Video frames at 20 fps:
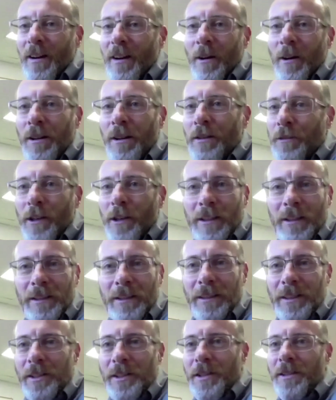All of our
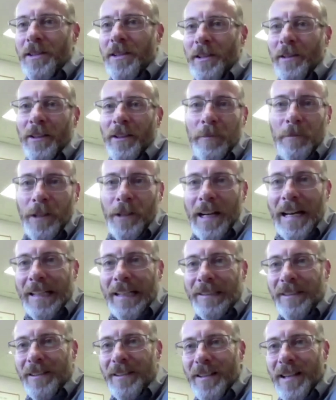clinicians at our
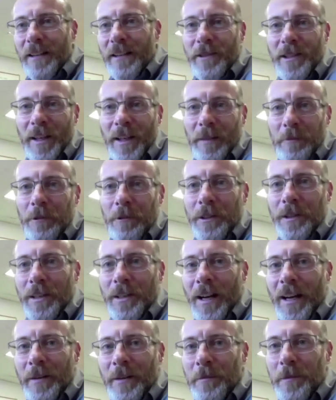practice have type 1
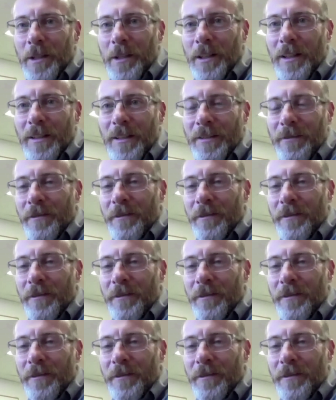diabetes.